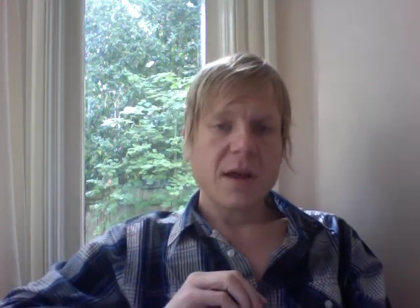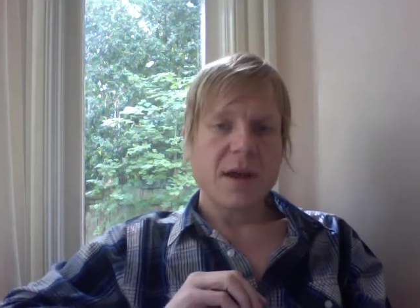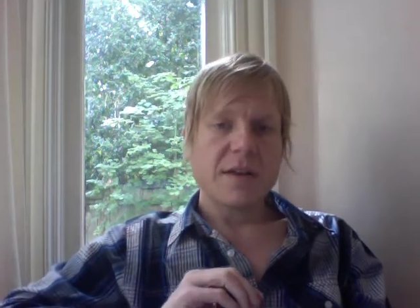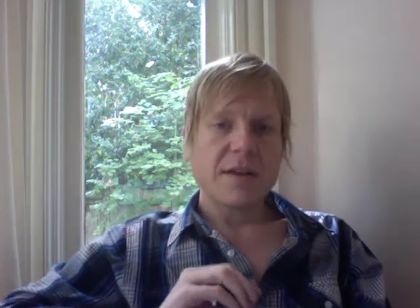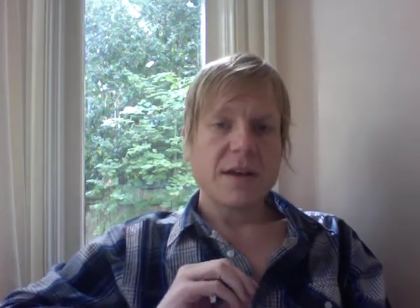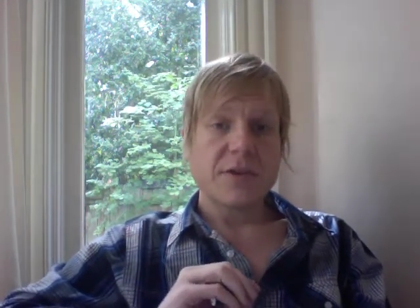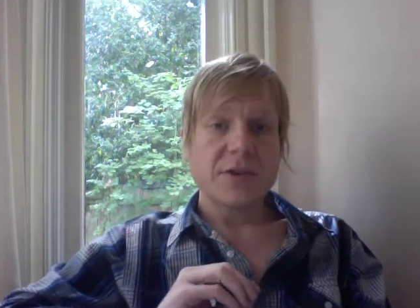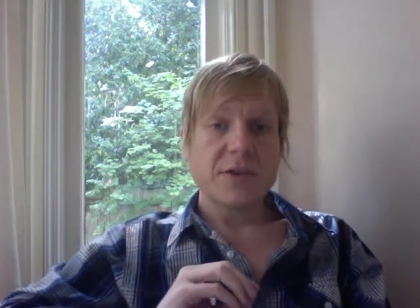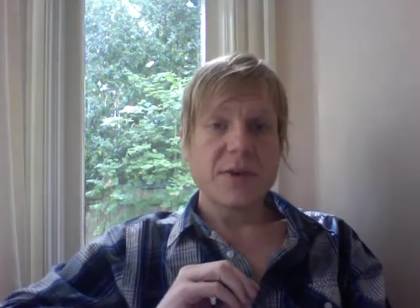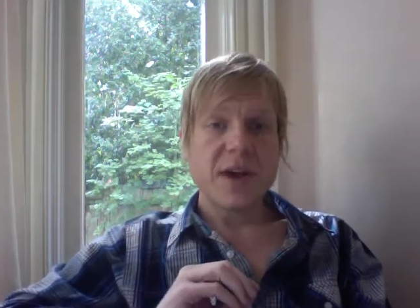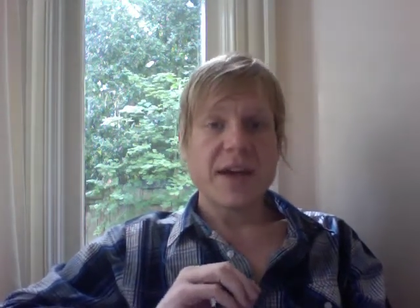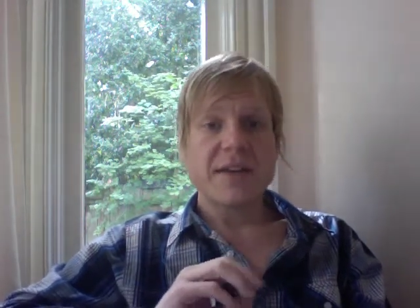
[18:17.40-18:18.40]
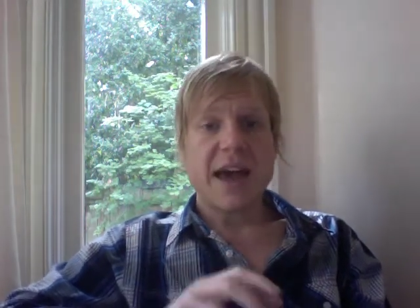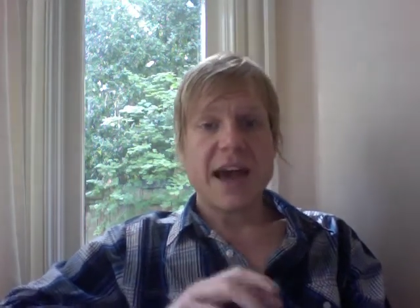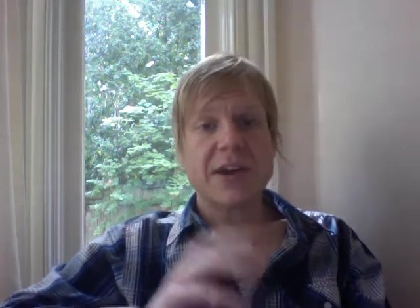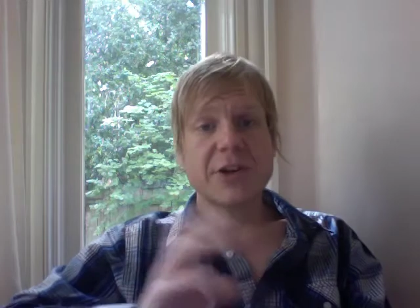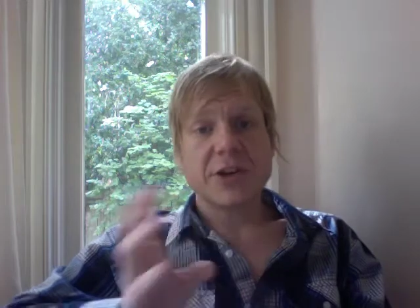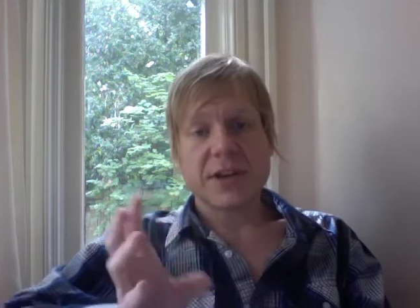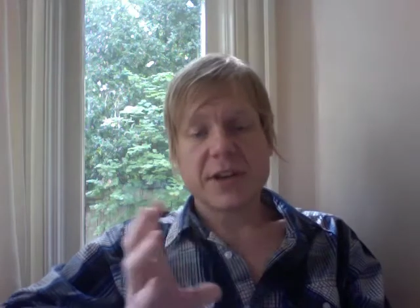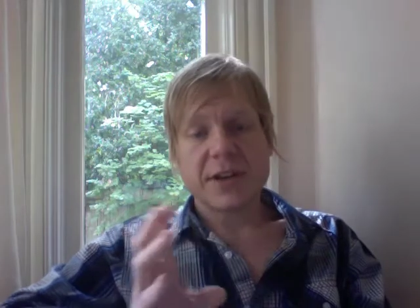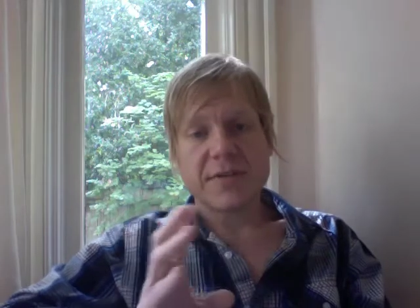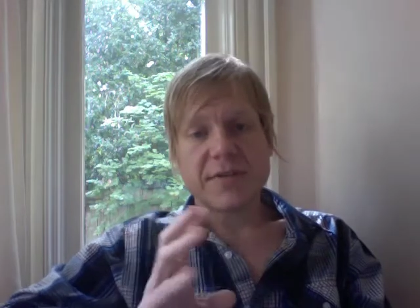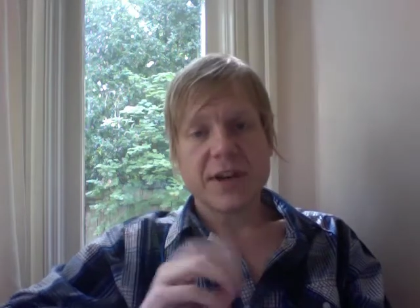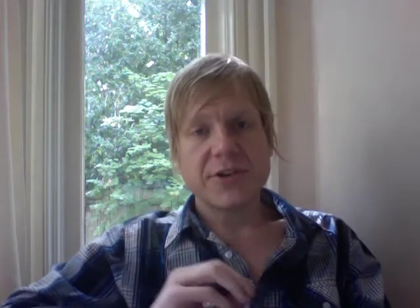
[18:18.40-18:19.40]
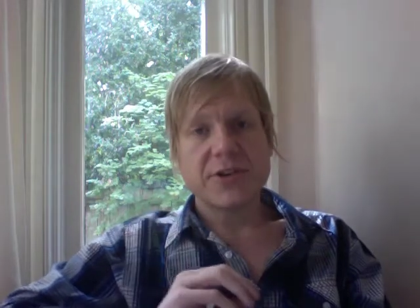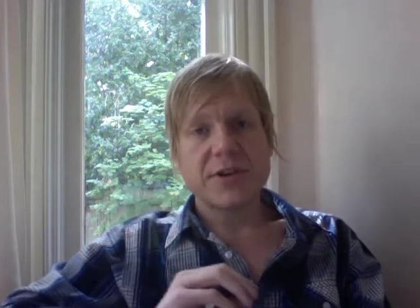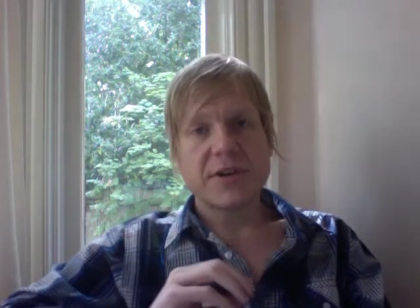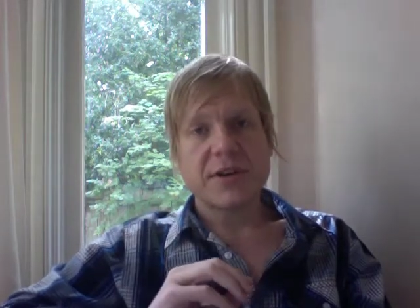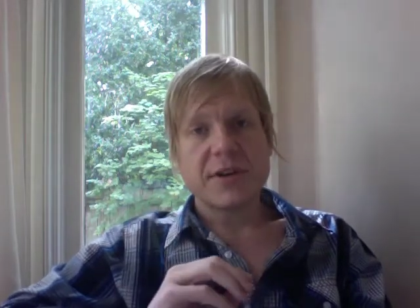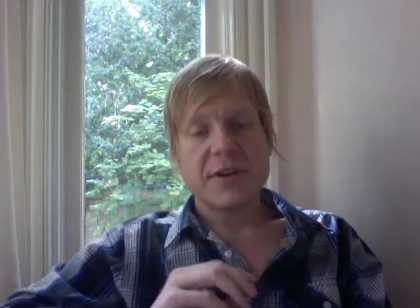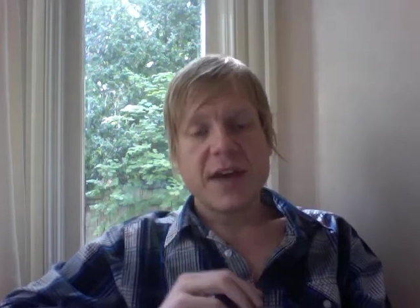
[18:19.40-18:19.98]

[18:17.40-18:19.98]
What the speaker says: The other 2 A's, action and adventure.